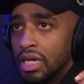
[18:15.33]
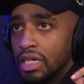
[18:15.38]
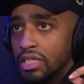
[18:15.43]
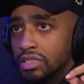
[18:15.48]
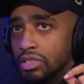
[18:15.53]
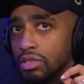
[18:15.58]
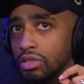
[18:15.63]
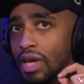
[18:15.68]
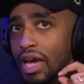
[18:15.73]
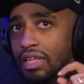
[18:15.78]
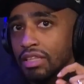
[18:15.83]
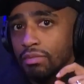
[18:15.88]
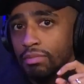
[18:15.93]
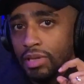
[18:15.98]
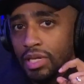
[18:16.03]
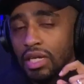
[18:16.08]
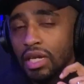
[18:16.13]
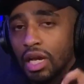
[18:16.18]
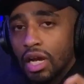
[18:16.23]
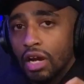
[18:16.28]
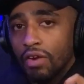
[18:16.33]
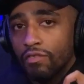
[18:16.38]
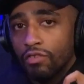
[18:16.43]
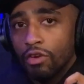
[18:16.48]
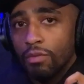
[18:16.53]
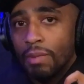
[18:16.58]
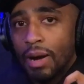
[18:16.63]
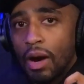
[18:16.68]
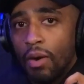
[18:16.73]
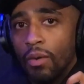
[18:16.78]
And so you have to be
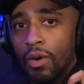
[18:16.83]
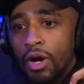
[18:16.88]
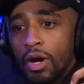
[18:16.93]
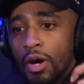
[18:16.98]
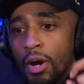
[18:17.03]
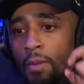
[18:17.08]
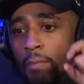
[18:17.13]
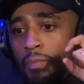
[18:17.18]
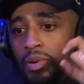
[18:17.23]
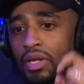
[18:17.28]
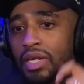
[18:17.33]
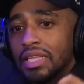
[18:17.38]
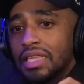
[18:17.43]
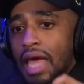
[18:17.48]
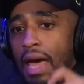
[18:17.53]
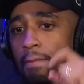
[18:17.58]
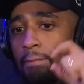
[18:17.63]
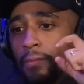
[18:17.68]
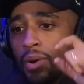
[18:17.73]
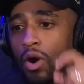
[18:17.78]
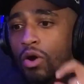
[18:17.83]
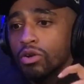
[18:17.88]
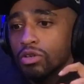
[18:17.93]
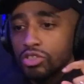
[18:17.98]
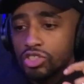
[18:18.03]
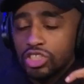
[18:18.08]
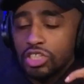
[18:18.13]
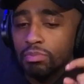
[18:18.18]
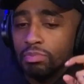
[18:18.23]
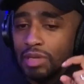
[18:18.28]
careful about putting that
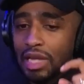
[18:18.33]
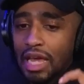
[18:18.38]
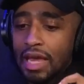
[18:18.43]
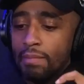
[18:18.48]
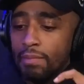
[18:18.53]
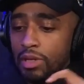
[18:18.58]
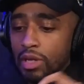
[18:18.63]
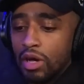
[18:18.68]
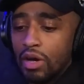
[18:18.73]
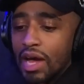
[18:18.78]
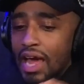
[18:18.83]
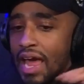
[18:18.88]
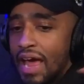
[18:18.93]
partnership label on